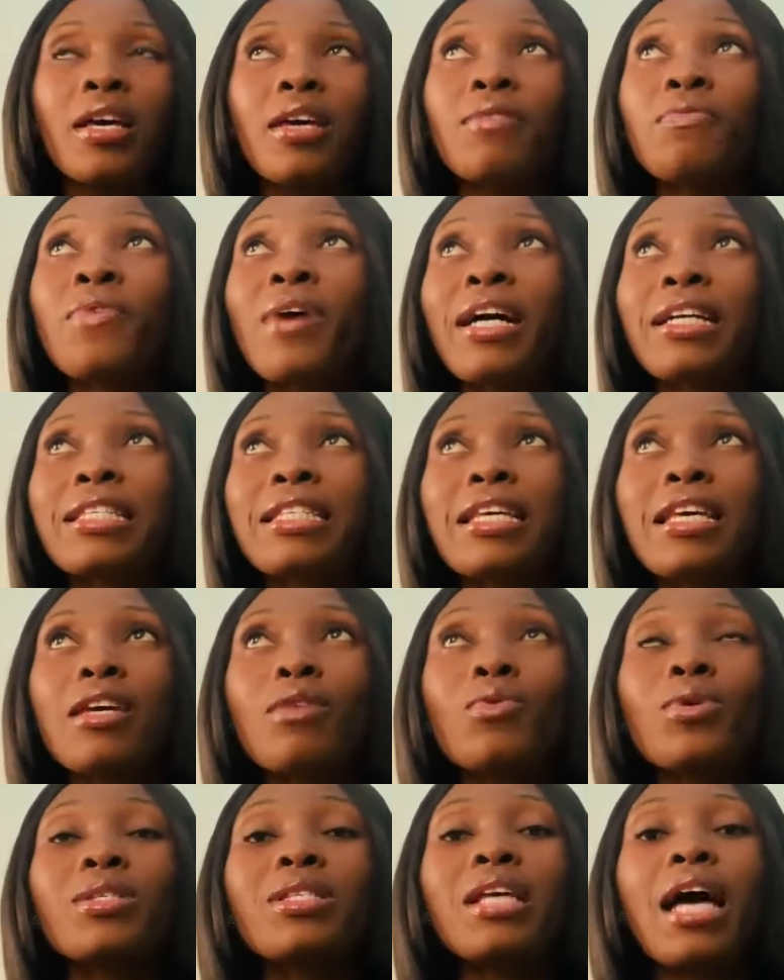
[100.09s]
In fact,
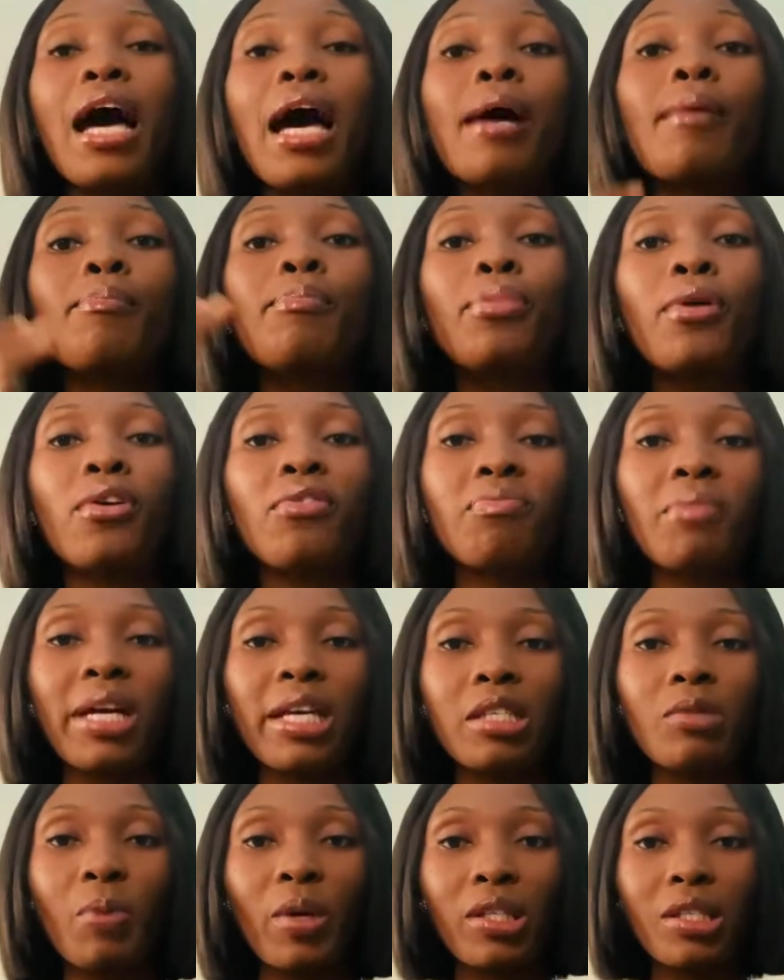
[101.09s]
it was above my
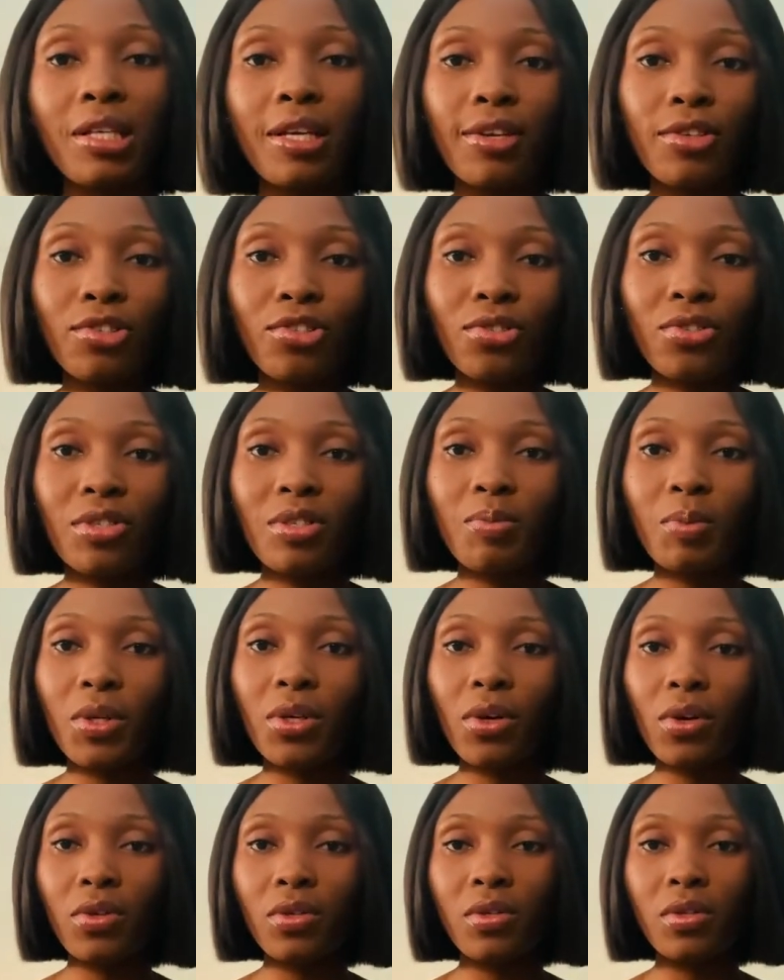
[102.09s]
expectations
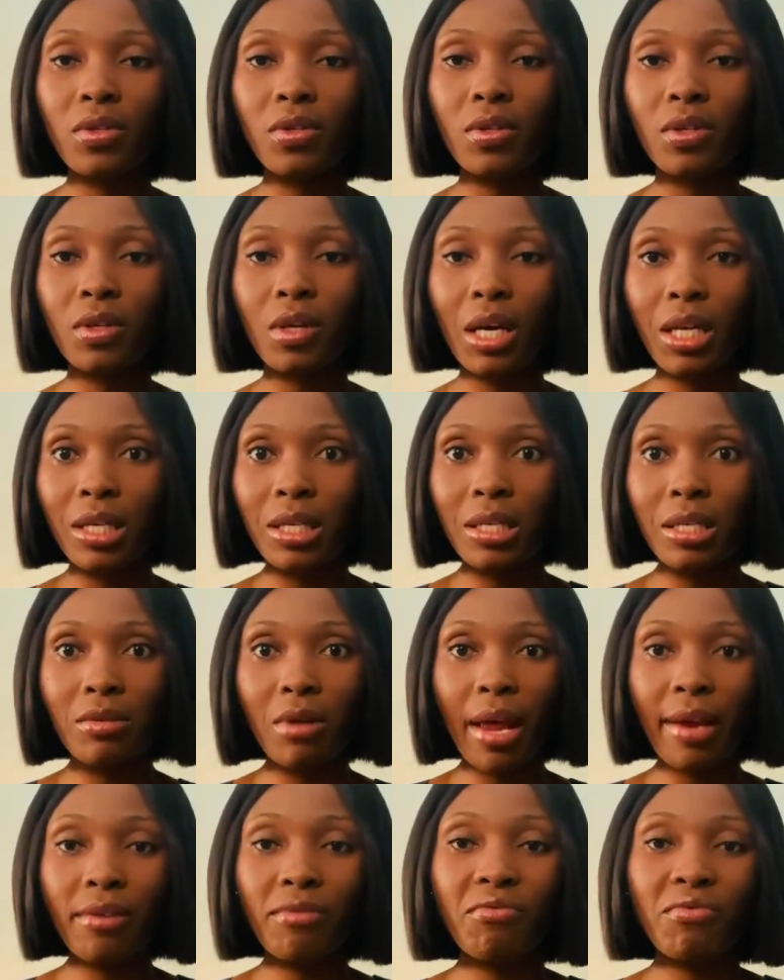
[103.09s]
because I
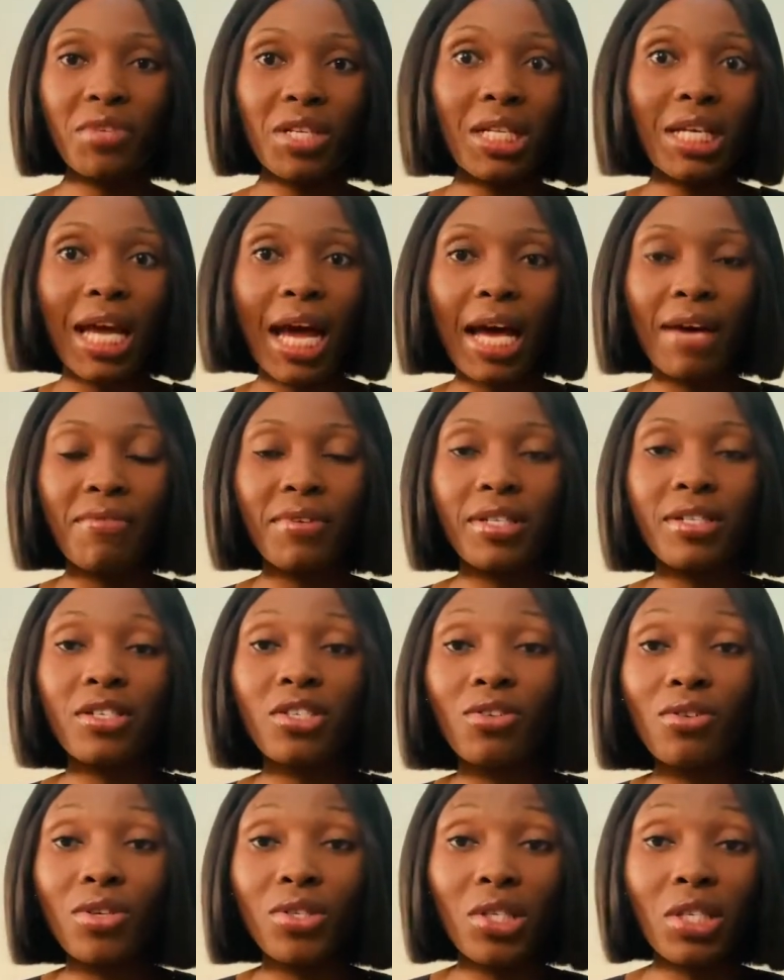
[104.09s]
didn't really have any
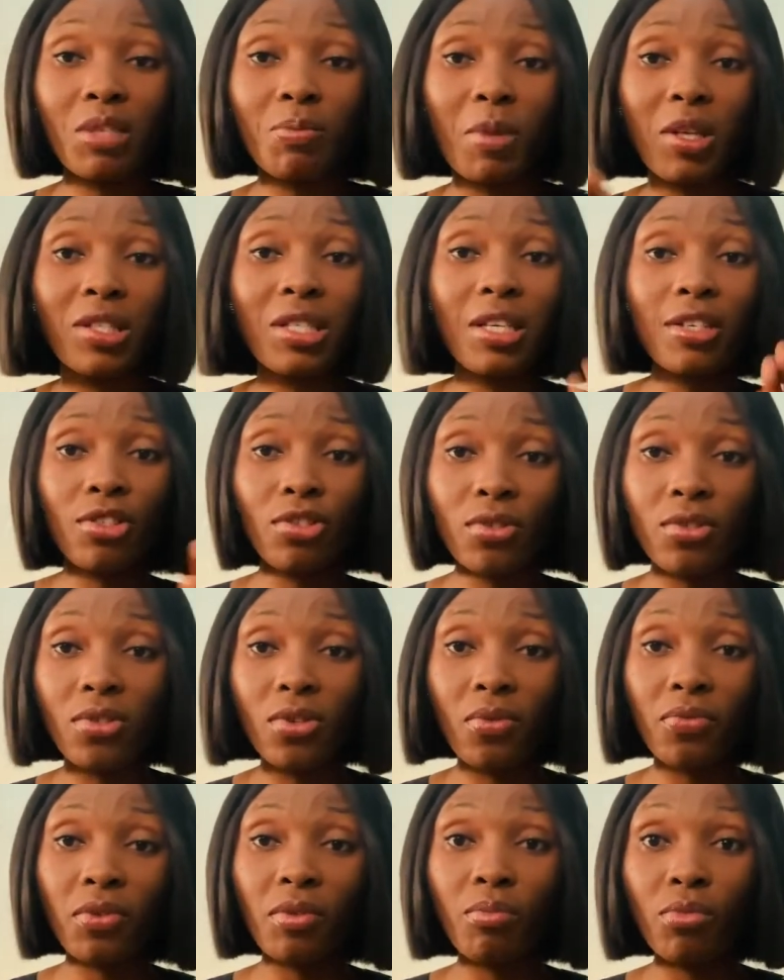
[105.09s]
serious expectations
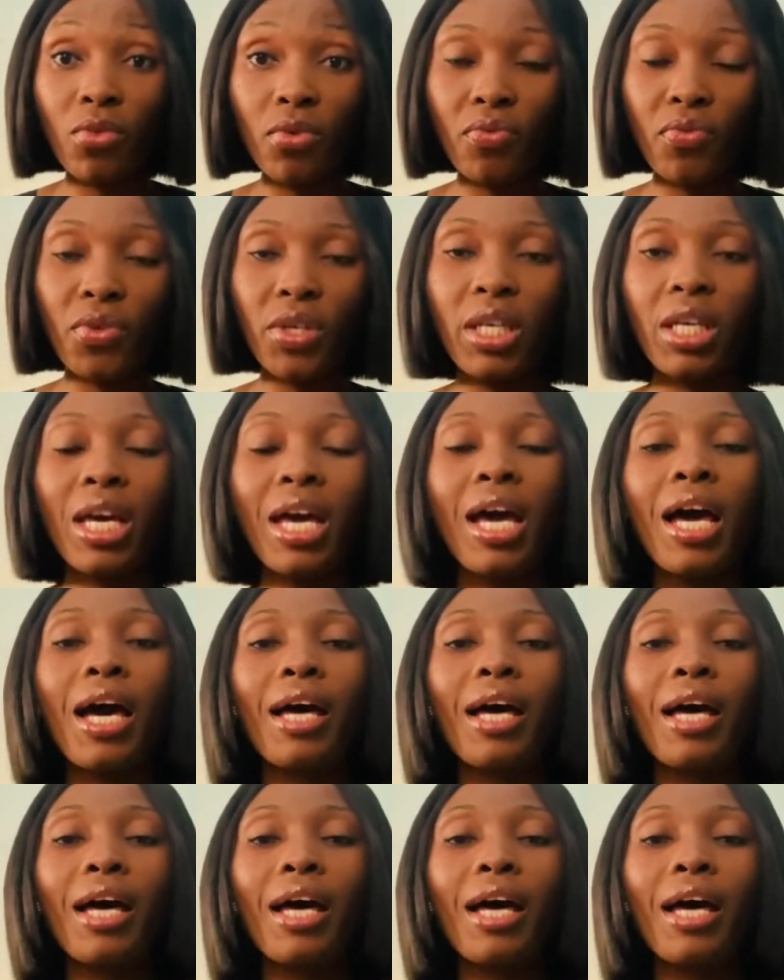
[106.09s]
of the movie.